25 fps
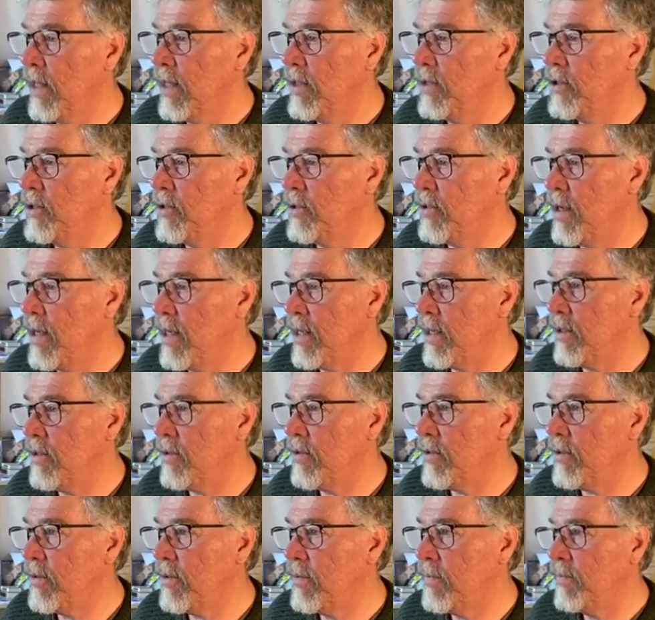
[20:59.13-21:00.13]
and
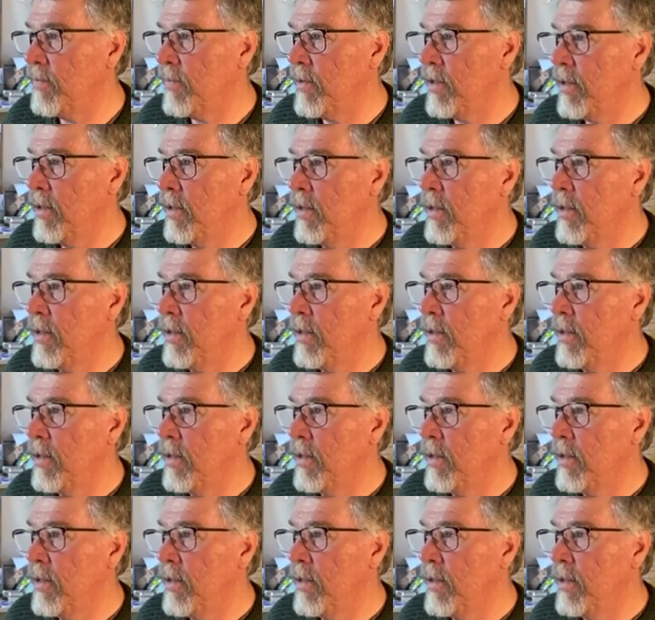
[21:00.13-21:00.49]
strength,